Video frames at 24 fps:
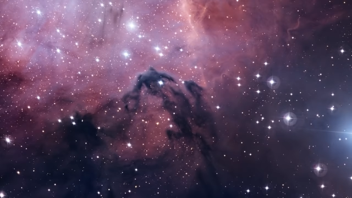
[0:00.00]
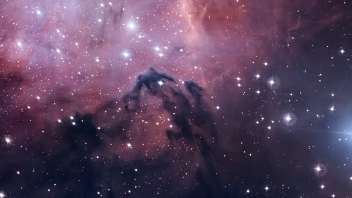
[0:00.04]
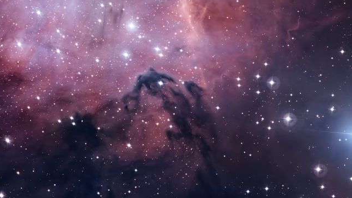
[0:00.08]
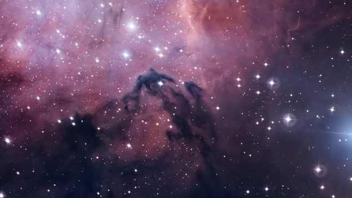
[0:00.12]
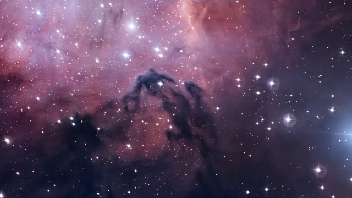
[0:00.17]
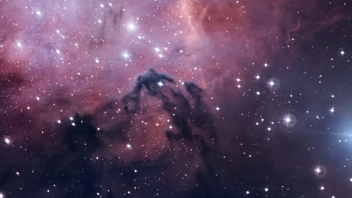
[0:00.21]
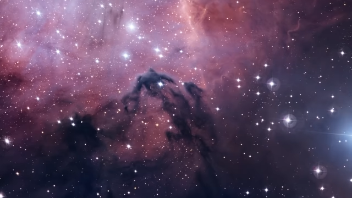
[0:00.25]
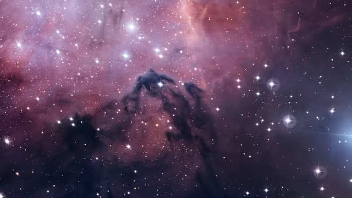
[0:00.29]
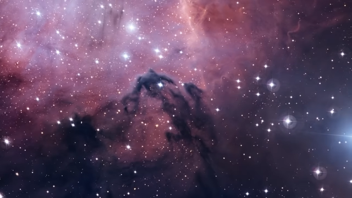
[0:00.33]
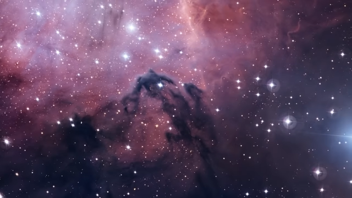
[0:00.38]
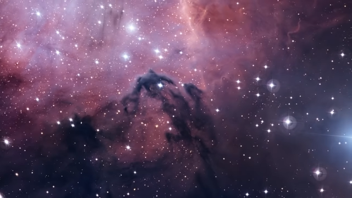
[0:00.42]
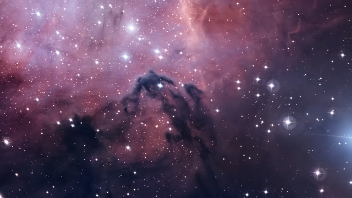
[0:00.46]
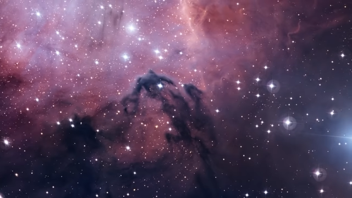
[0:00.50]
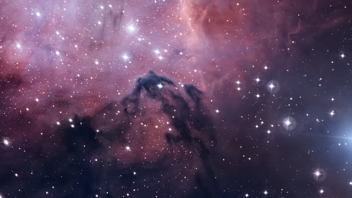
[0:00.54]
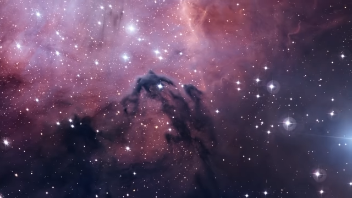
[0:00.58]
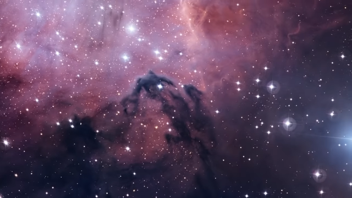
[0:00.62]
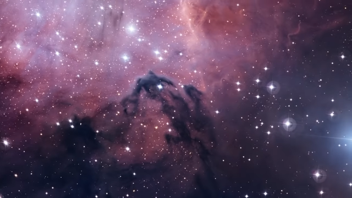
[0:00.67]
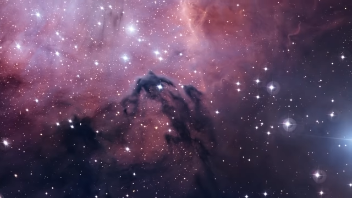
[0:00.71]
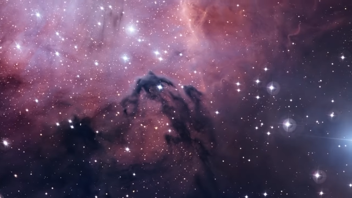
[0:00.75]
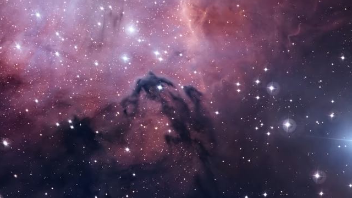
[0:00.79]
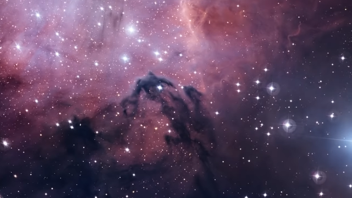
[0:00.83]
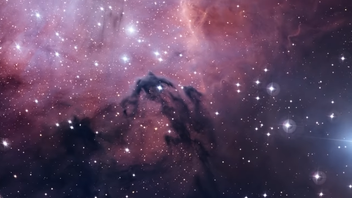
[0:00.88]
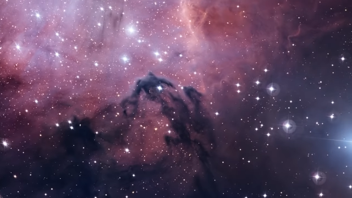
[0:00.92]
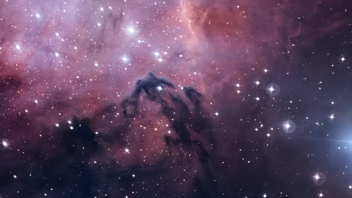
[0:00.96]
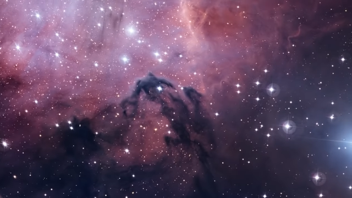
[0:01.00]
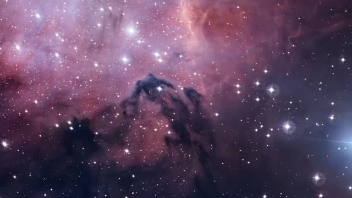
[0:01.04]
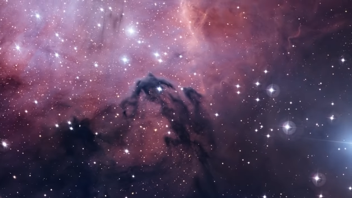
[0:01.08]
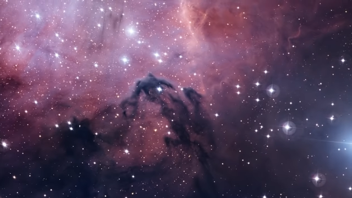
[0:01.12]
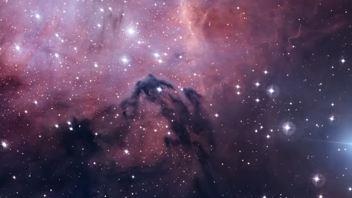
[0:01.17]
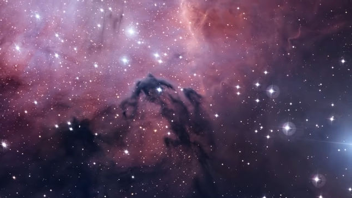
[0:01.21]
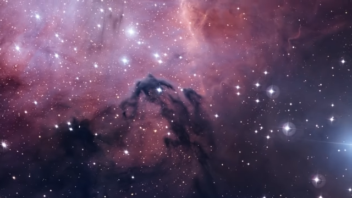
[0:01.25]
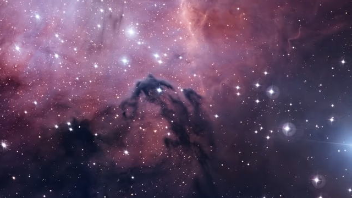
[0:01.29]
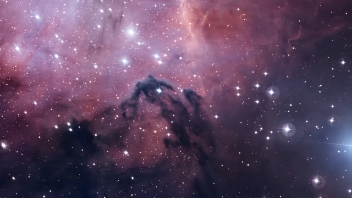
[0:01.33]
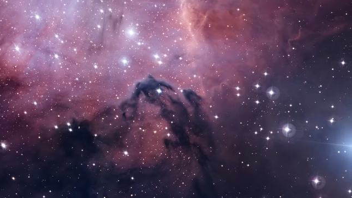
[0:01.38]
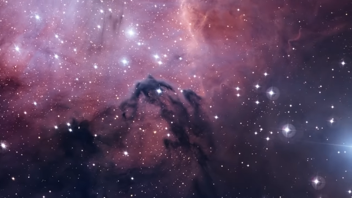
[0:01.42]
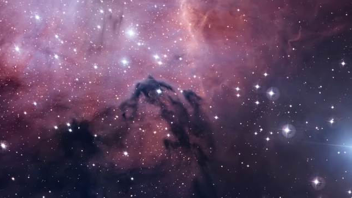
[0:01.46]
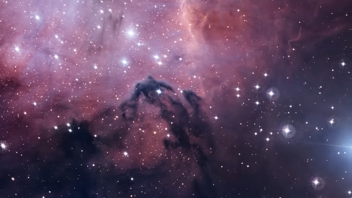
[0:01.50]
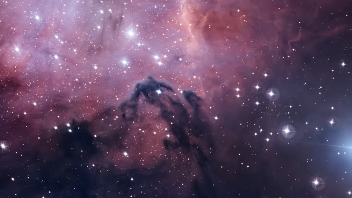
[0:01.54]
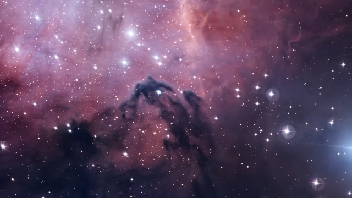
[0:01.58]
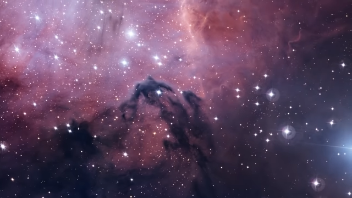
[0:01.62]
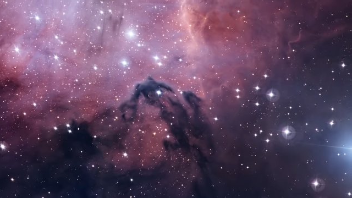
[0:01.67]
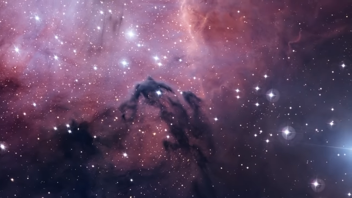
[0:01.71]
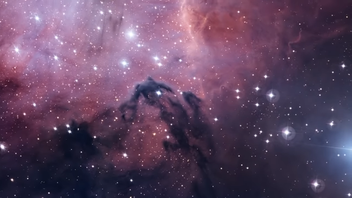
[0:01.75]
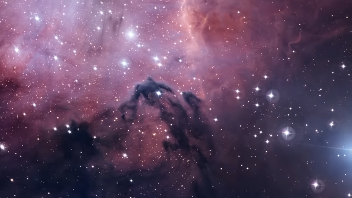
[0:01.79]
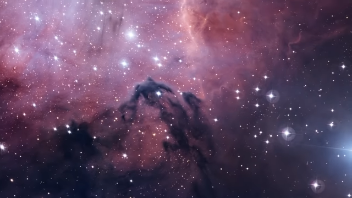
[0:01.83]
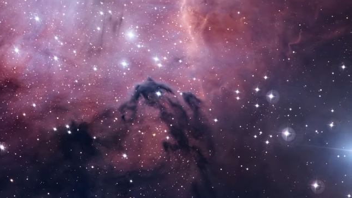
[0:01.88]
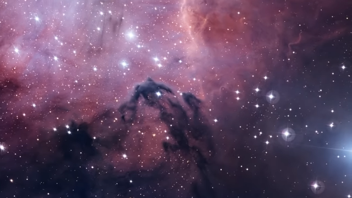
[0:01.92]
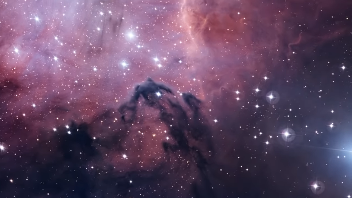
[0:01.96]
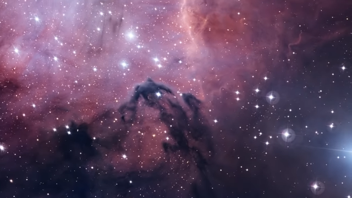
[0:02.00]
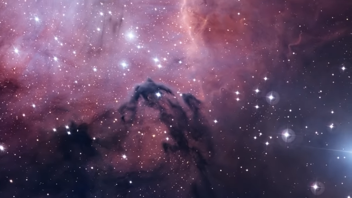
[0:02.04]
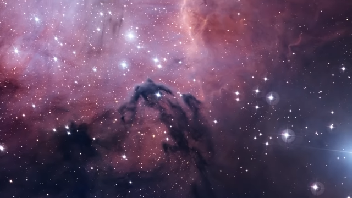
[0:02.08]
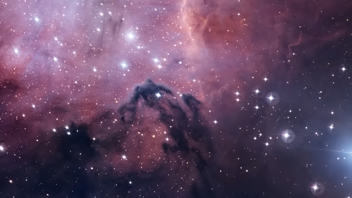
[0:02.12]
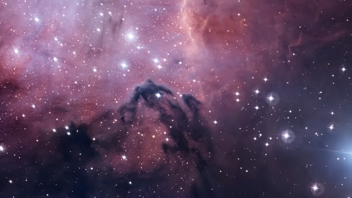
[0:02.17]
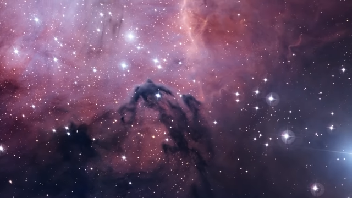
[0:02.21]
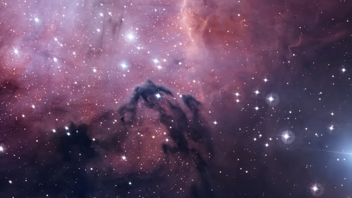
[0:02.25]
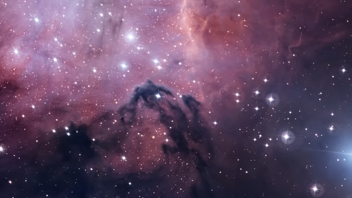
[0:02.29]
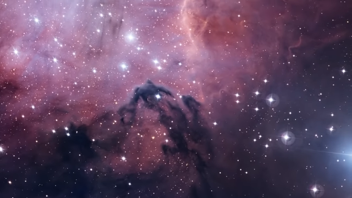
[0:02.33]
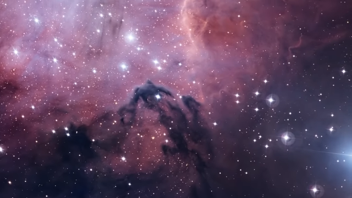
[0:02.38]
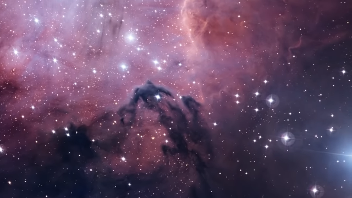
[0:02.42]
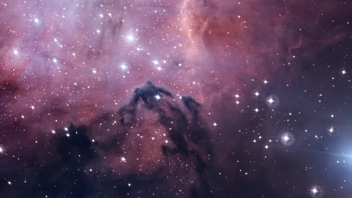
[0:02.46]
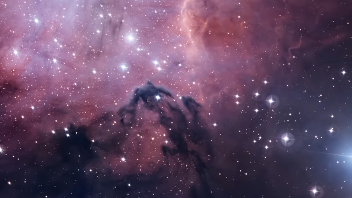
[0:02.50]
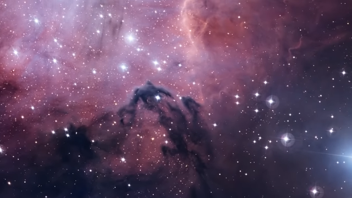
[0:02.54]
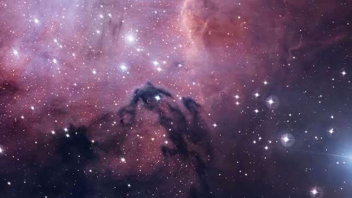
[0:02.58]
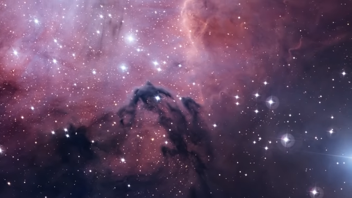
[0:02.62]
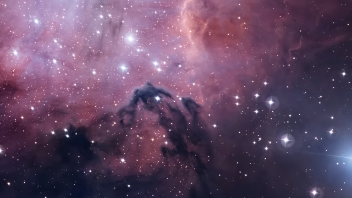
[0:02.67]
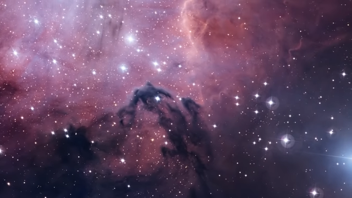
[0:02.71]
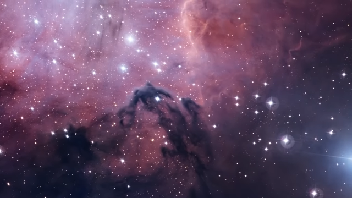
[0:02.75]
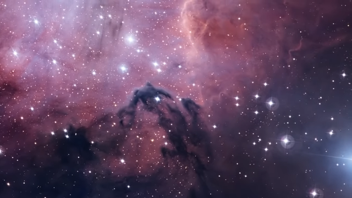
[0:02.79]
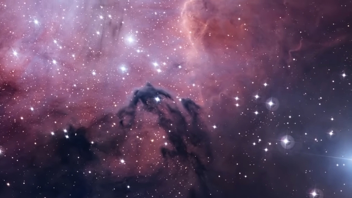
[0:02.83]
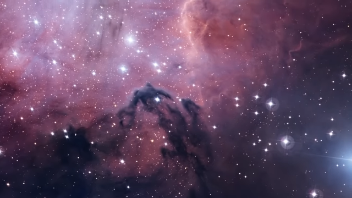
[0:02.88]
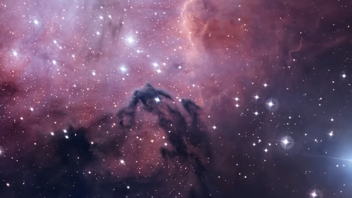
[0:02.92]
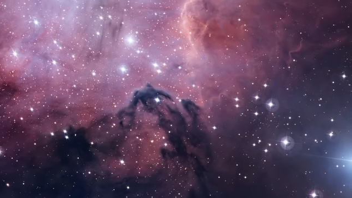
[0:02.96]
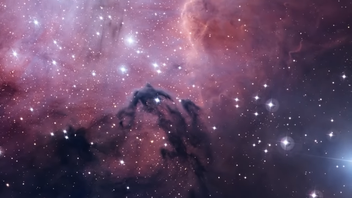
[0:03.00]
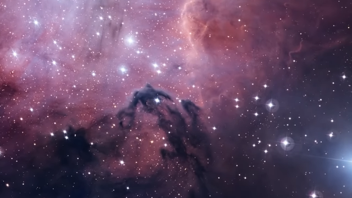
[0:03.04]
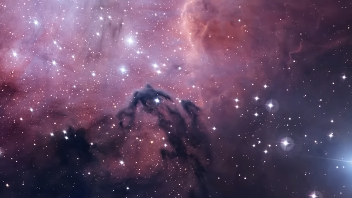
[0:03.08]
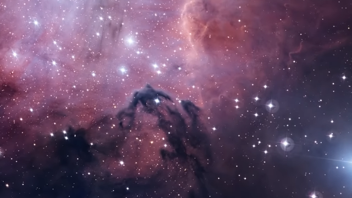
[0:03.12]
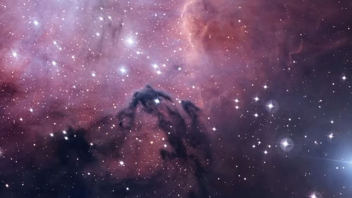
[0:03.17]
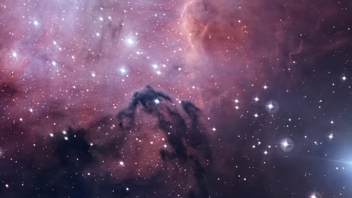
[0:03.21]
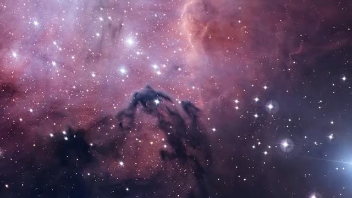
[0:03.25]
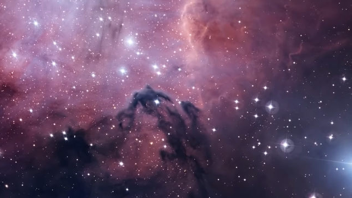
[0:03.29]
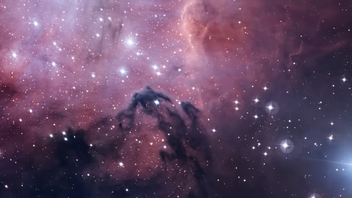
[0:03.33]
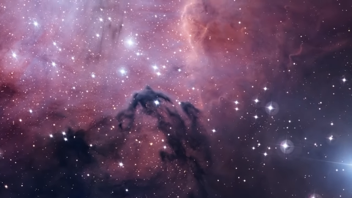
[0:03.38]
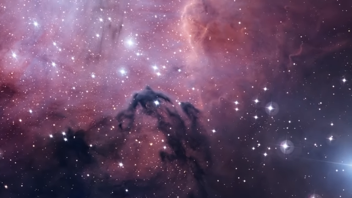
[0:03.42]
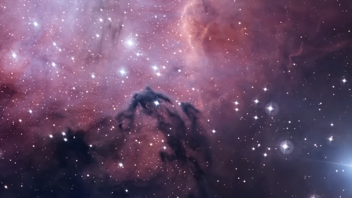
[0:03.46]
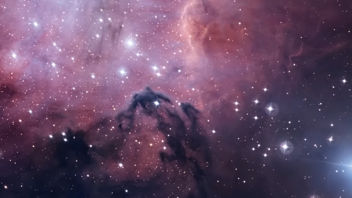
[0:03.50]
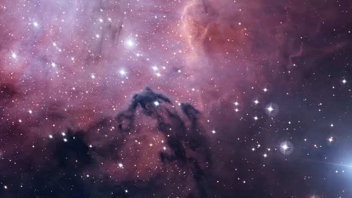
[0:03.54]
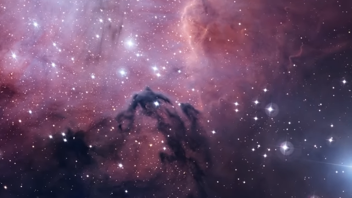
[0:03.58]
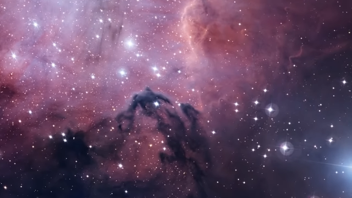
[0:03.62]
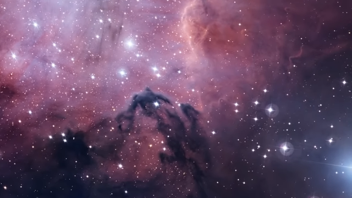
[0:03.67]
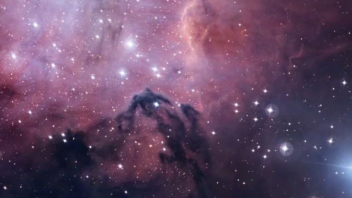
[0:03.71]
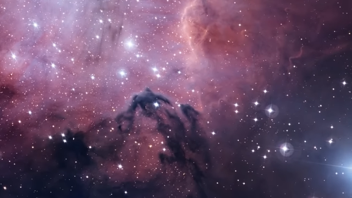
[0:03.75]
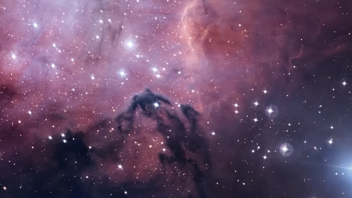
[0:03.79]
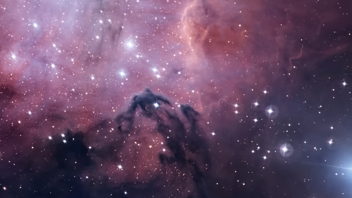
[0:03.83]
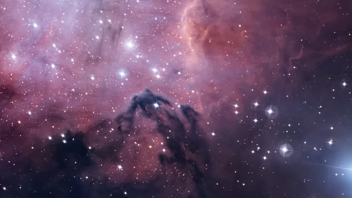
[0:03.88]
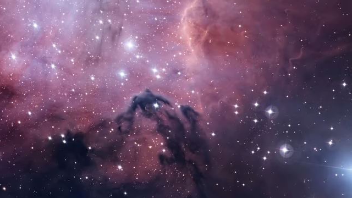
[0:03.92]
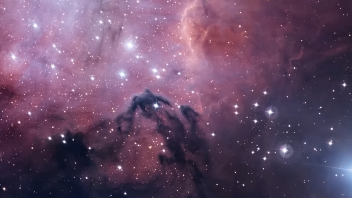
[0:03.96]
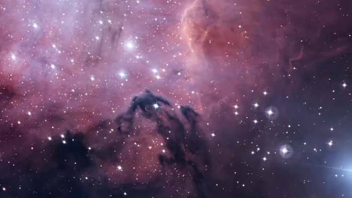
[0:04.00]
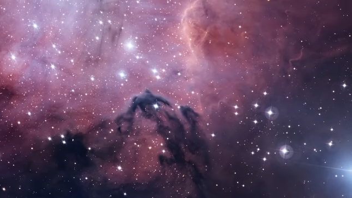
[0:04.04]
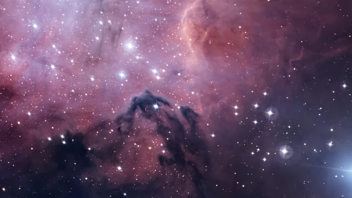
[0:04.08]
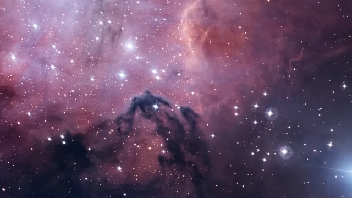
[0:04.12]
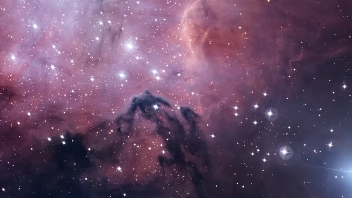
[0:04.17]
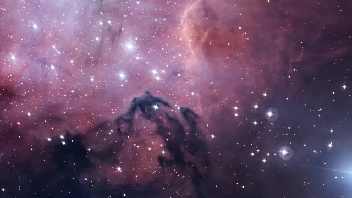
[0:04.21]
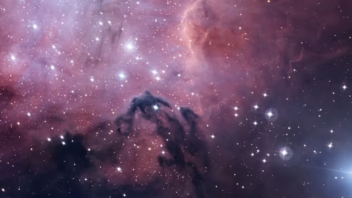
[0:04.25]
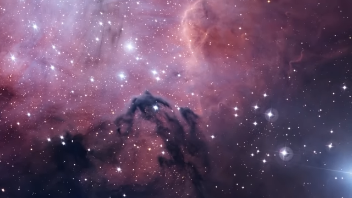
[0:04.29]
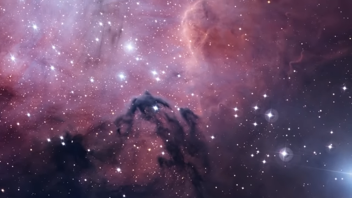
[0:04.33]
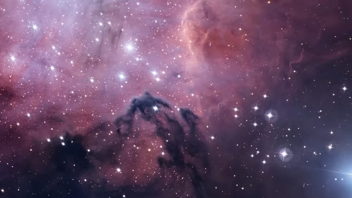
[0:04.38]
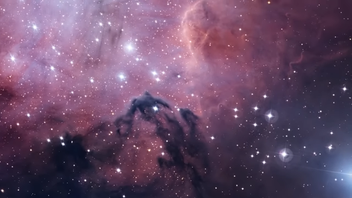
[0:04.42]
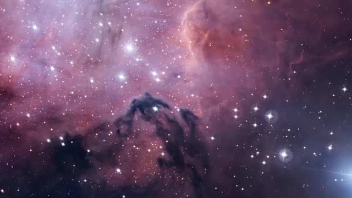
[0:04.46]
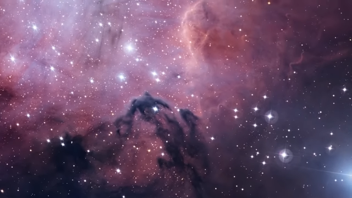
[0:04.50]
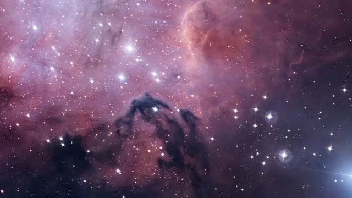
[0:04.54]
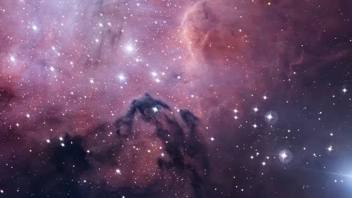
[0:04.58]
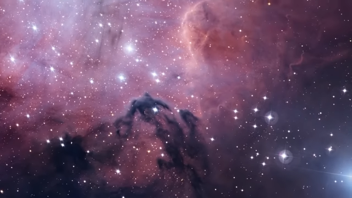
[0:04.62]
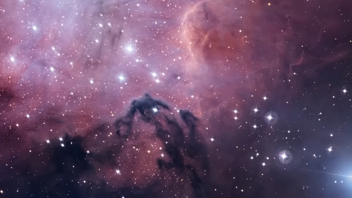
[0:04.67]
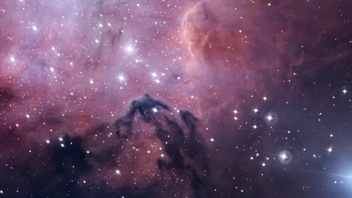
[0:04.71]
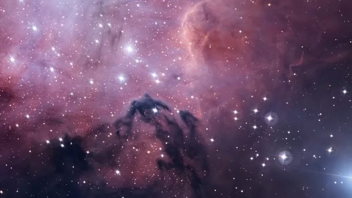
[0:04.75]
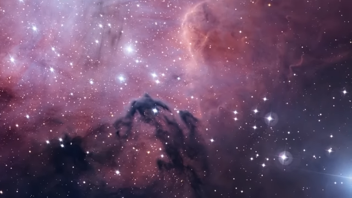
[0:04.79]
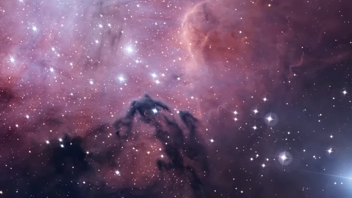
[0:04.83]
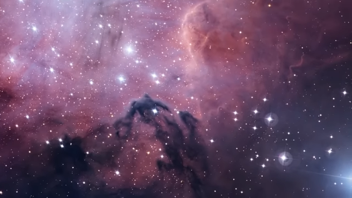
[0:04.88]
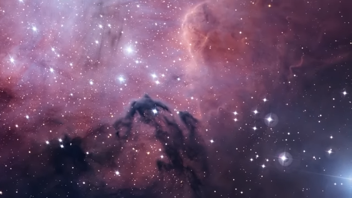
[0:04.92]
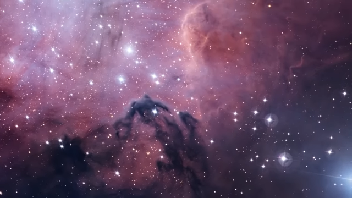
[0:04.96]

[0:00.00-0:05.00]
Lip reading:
(no speaker visible)